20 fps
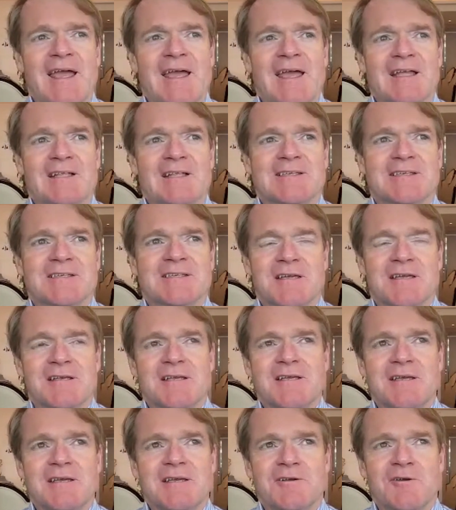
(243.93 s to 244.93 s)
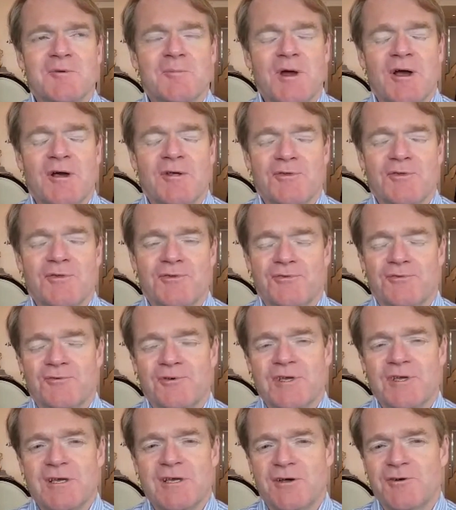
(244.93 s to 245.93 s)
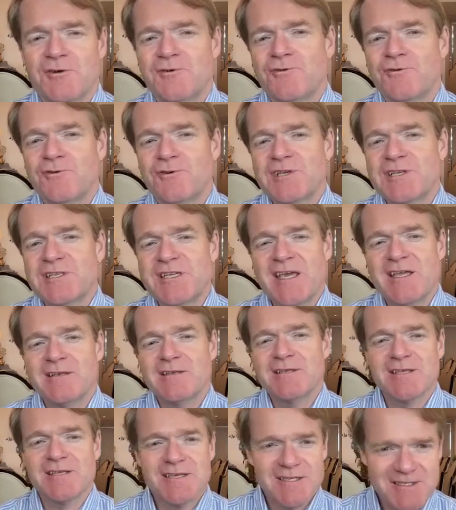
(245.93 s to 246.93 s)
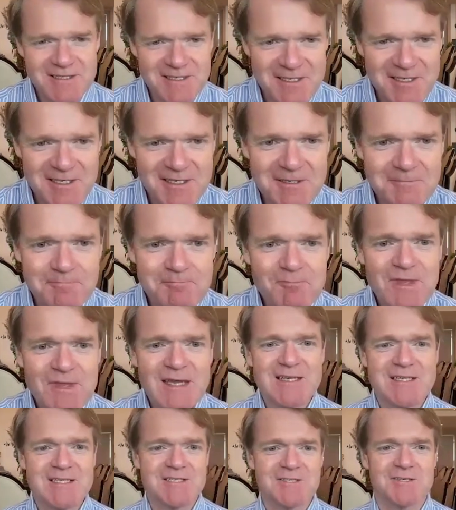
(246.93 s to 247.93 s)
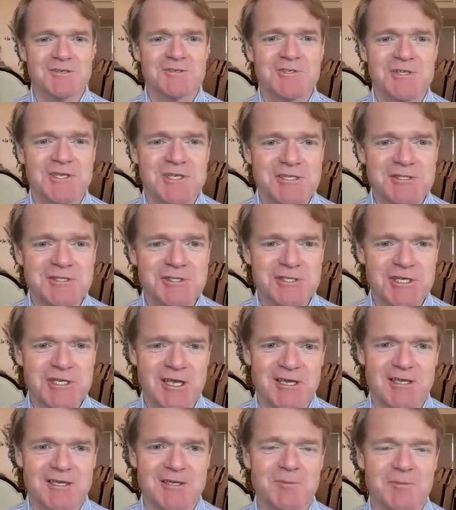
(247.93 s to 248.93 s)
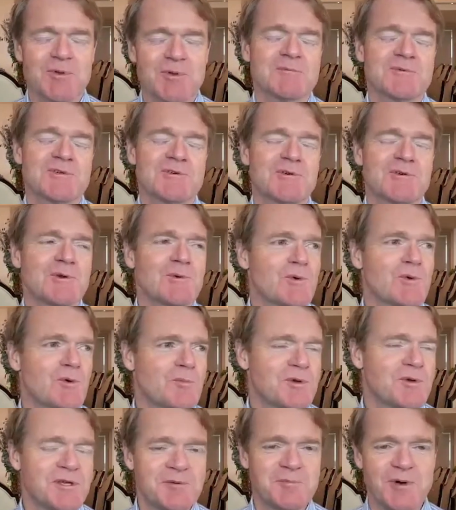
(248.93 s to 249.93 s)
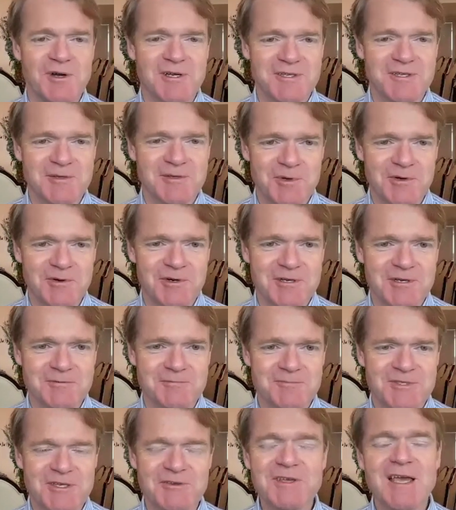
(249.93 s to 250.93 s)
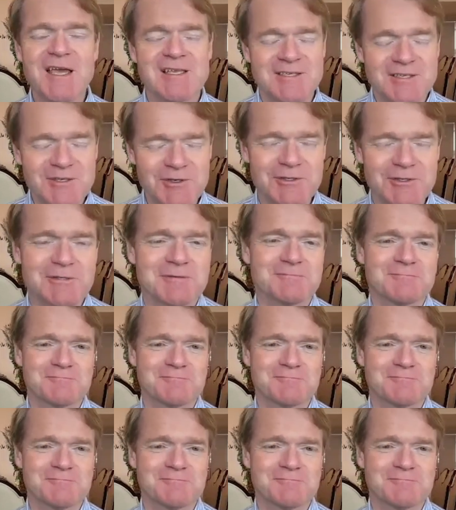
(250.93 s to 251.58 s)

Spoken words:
it's sunny here about 310 days a year, and it's not sunny today, but I'm sure it will be by tomorrow. So yeah, it's good.